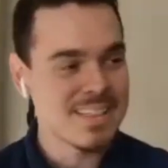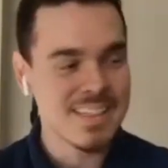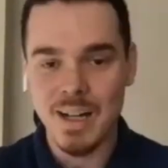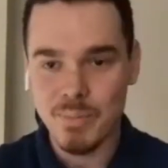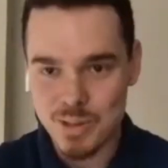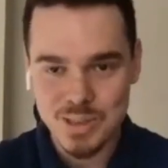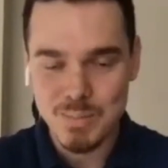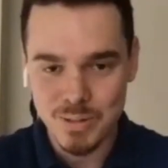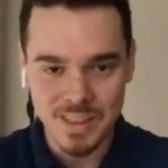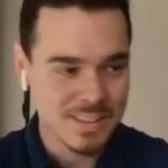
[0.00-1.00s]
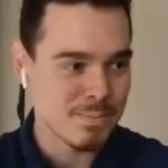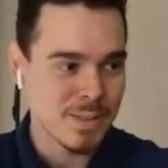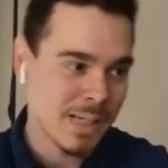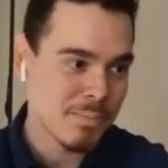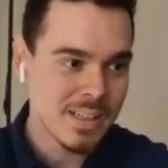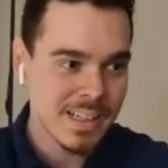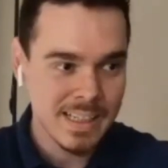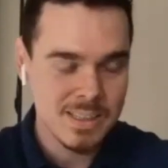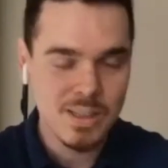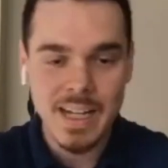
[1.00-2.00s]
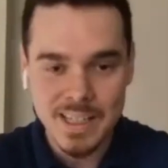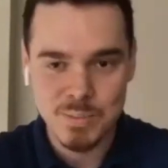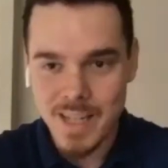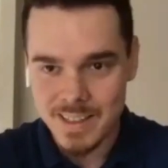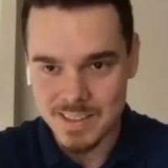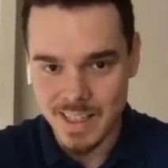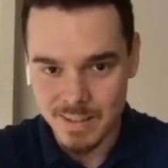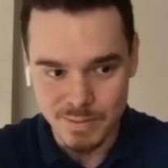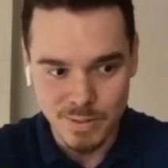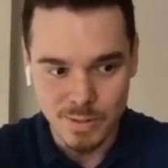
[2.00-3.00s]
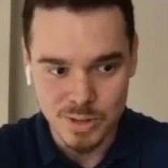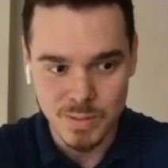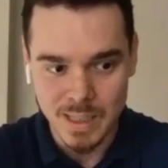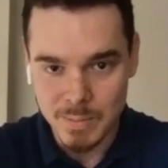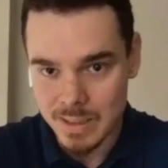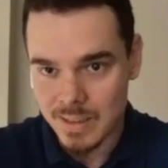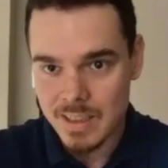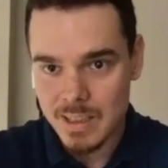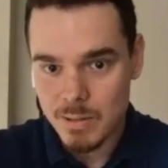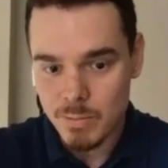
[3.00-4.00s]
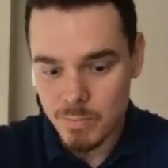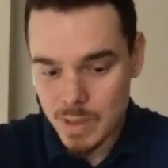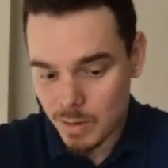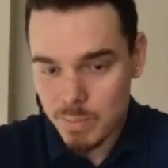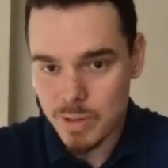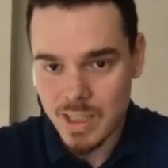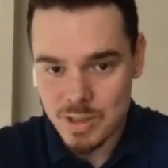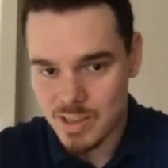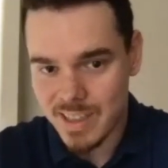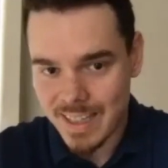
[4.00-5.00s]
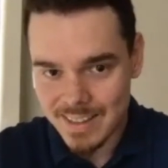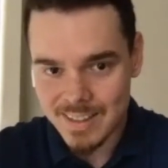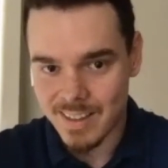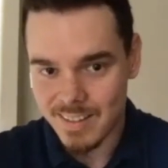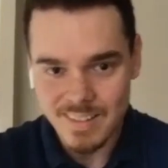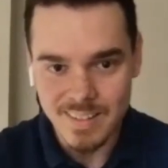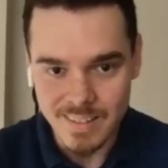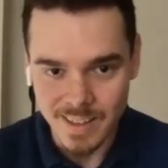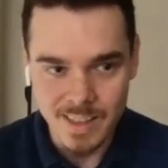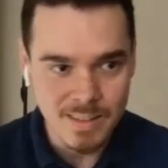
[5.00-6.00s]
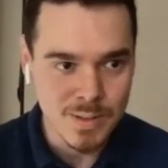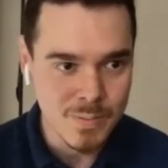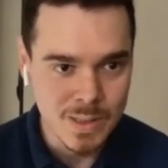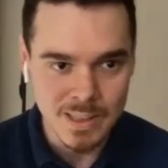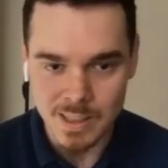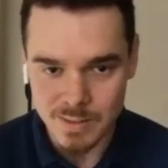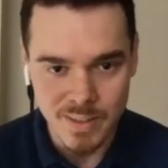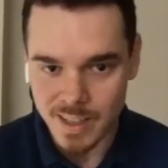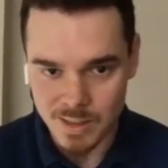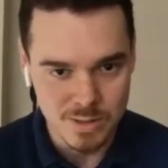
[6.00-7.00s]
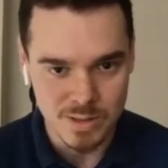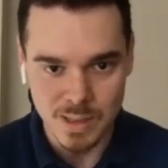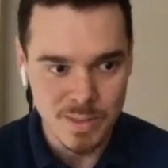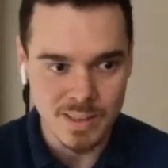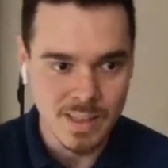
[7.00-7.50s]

how much they predicted. But I mean, like it's not as bad as that, of course. But I mean, we could potentially get there, right, with another virus or something. And